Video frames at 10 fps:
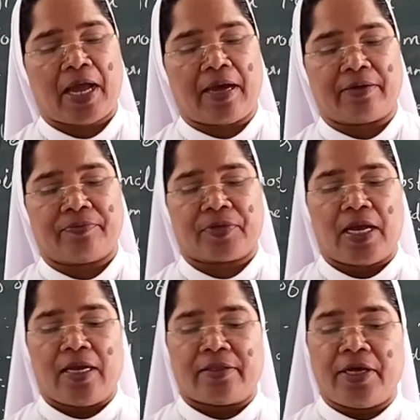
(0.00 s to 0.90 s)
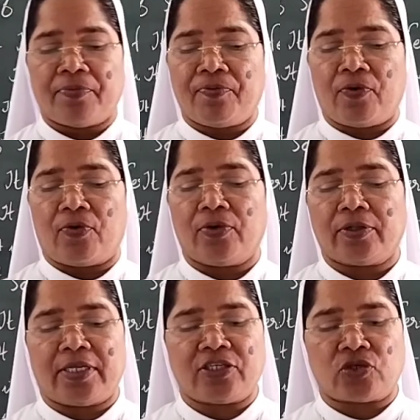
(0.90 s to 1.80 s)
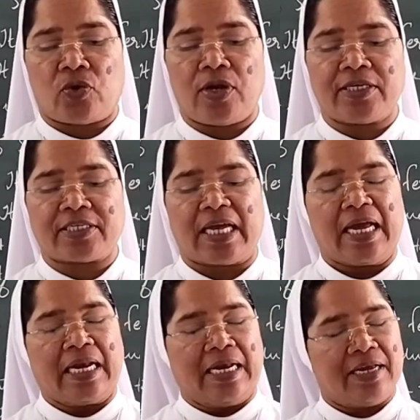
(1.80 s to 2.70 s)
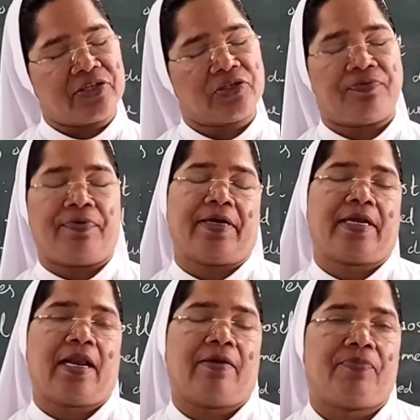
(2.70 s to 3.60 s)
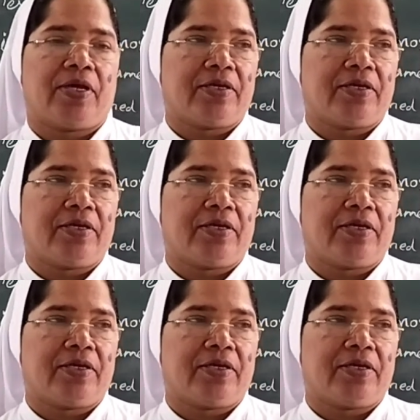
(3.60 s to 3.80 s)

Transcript: and therefore the soil is less fertile.